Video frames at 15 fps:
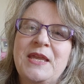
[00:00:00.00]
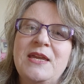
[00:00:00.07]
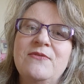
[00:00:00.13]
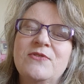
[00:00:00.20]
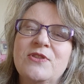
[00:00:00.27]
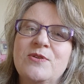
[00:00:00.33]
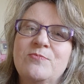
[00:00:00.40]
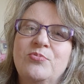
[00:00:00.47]

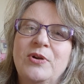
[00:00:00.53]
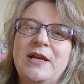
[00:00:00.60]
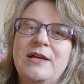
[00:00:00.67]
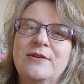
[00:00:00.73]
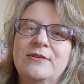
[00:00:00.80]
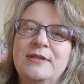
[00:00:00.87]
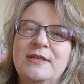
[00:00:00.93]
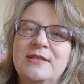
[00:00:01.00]
even though
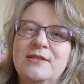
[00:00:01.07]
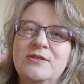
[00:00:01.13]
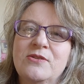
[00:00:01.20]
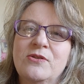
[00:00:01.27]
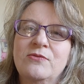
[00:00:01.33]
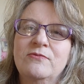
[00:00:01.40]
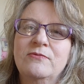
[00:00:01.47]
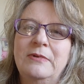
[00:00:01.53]
brown is
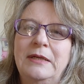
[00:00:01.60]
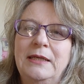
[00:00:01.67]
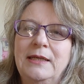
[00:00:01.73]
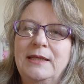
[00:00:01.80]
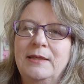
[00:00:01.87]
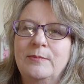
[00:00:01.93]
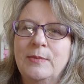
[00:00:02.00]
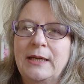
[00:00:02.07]
not
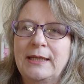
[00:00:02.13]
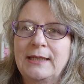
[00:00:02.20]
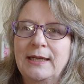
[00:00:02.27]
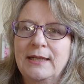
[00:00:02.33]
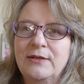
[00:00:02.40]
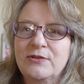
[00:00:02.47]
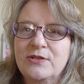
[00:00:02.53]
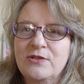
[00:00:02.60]
really my
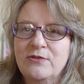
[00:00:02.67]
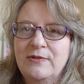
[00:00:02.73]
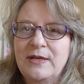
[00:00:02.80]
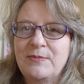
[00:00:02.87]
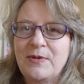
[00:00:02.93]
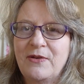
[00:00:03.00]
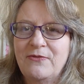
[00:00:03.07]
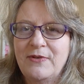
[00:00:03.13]
color, it's not really
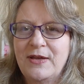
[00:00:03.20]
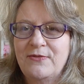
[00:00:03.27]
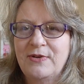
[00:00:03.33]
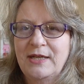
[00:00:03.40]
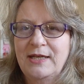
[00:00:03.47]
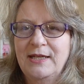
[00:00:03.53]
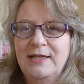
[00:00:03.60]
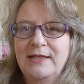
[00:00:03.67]
my
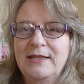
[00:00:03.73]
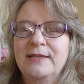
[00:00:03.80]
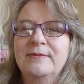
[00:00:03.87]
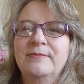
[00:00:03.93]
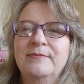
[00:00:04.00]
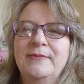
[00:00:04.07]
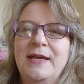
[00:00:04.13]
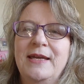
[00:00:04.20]
favorite color,
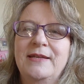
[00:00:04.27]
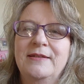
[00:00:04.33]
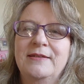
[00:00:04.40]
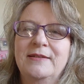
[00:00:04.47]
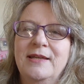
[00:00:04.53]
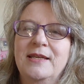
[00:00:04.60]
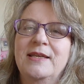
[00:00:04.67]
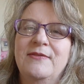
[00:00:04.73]

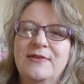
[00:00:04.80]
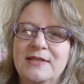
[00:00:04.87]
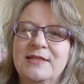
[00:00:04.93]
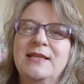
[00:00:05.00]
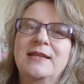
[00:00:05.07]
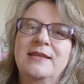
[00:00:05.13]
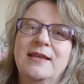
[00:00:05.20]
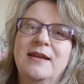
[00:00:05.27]
and having
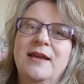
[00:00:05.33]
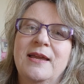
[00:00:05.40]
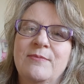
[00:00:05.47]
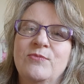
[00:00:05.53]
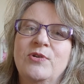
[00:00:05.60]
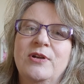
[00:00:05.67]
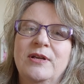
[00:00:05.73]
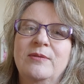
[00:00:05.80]
said that, I
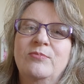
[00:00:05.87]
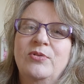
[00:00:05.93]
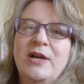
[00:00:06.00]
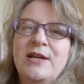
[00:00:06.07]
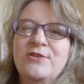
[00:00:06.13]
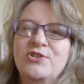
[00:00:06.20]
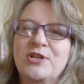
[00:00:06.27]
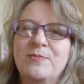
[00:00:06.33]
am wearing a
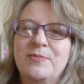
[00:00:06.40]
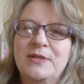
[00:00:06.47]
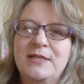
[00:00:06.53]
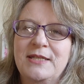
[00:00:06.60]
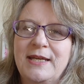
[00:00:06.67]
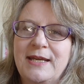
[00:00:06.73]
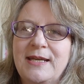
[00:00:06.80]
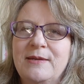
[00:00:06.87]
brown jumper
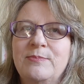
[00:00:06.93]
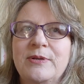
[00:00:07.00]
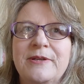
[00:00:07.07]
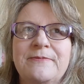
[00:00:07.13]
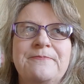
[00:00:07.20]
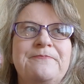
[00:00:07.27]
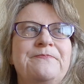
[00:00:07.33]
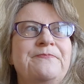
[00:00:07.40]
today, but
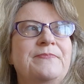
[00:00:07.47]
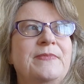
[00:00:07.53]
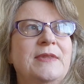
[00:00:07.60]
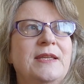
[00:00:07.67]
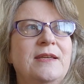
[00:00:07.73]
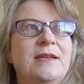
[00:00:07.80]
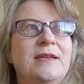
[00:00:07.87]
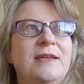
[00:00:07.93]

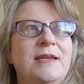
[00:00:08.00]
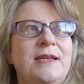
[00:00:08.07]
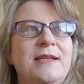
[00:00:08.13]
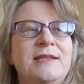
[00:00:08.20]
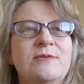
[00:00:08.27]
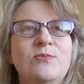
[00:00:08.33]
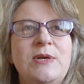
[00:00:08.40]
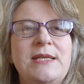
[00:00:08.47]
it
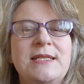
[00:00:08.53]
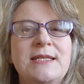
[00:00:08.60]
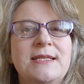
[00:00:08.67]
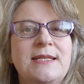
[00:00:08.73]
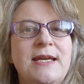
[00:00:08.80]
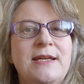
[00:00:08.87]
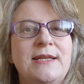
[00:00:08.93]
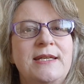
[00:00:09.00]
is winter
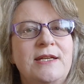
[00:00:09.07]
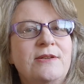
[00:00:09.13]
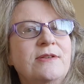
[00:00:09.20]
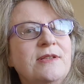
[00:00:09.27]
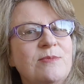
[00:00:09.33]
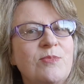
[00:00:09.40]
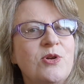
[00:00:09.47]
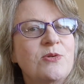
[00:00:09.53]
down here
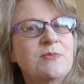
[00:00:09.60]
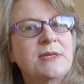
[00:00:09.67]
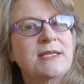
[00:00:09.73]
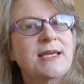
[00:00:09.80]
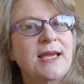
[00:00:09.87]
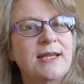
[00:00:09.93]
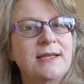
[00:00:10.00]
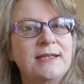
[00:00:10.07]
at the moment,
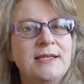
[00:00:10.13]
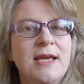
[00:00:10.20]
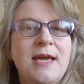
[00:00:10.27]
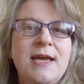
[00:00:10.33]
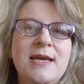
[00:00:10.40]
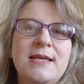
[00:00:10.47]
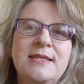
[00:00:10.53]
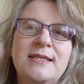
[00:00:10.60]
and
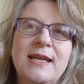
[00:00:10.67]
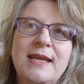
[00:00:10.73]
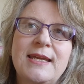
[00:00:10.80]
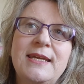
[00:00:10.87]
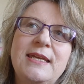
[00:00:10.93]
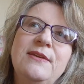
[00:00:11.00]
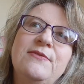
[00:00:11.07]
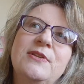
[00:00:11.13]

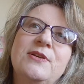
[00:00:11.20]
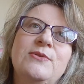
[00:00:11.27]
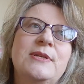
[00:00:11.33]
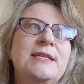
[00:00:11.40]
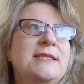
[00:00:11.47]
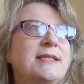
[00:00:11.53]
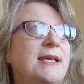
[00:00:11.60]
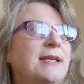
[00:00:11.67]
today, even though it
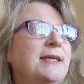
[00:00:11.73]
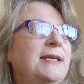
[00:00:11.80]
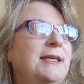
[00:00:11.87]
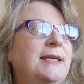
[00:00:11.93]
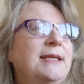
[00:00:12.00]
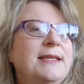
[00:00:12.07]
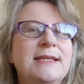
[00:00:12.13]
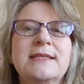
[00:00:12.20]
is sunny,
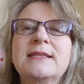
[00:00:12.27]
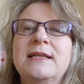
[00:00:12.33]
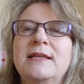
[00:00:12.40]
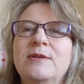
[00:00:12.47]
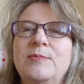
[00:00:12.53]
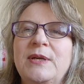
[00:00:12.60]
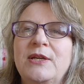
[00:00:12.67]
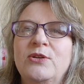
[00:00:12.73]
it is a
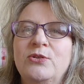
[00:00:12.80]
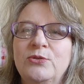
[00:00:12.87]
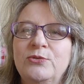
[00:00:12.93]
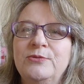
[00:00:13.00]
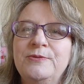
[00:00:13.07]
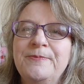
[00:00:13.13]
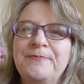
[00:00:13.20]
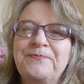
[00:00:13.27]
little bit
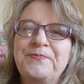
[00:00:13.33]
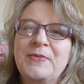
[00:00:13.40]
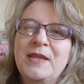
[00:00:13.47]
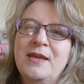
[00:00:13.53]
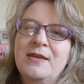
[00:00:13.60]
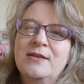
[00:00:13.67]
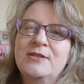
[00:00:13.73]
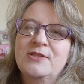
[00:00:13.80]
cool.
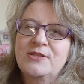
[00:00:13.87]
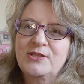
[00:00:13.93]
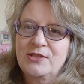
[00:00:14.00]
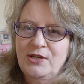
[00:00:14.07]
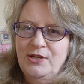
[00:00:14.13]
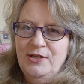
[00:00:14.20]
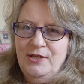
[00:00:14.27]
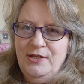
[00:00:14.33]

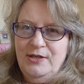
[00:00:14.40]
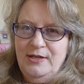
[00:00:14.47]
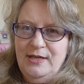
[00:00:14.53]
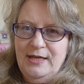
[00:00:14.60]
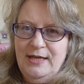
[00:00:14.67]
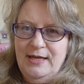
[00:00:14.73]
So,